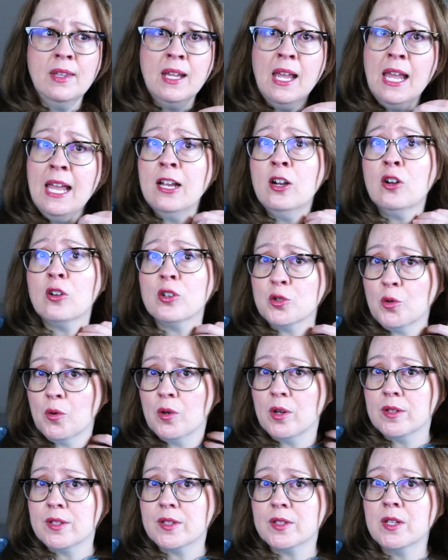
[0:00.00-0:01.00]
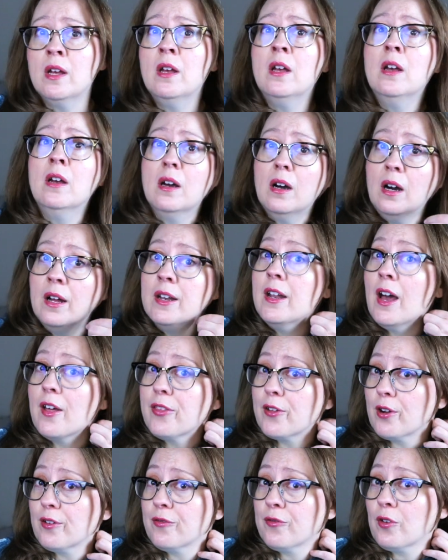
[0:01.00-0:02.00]
anger towards
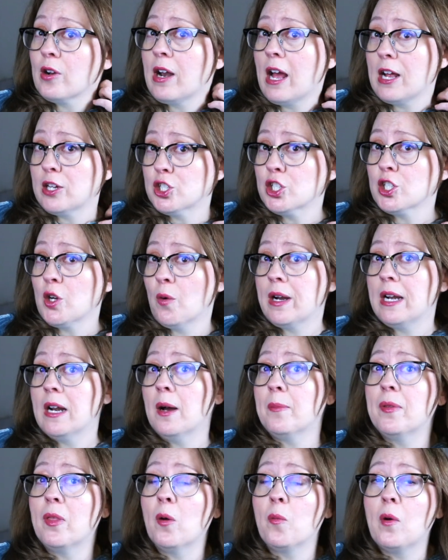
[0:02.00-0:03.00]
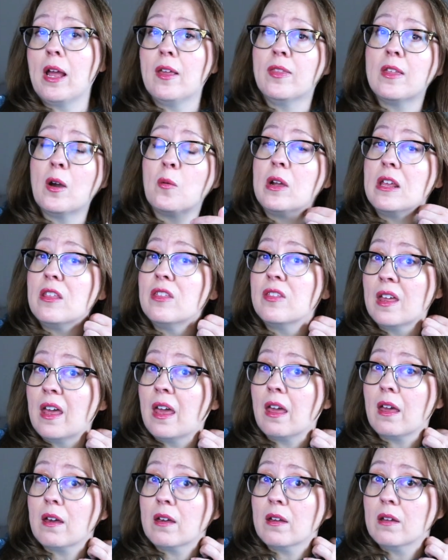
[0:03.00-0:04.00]
another for not showing up in the way that we
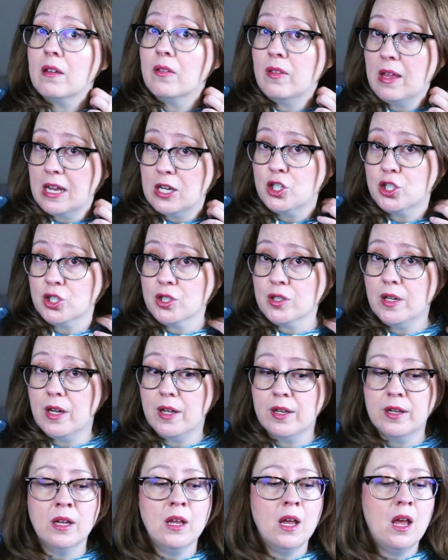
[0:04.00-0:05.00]
think they should.